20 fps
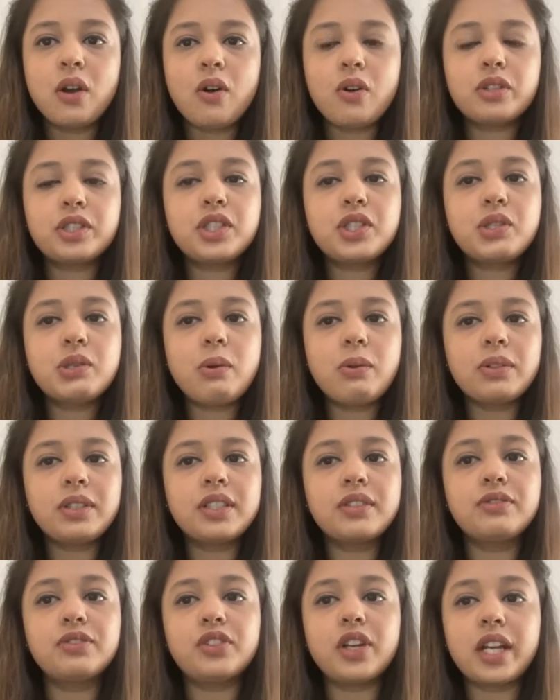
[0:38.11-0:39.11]
or does not
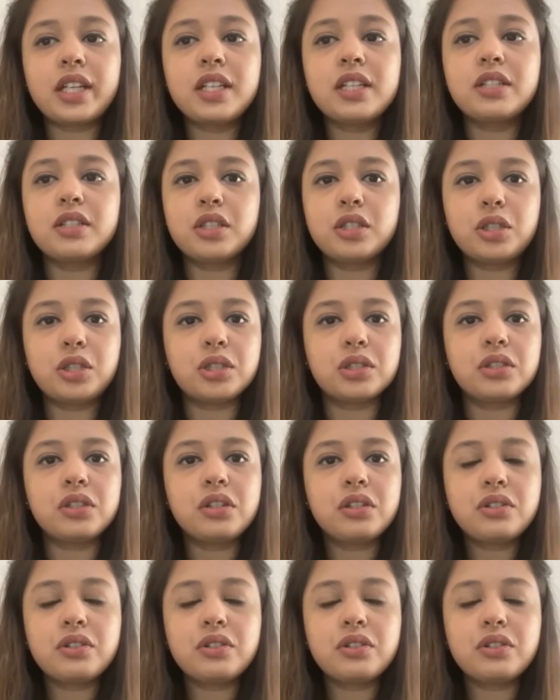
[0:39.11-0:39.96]
give recognition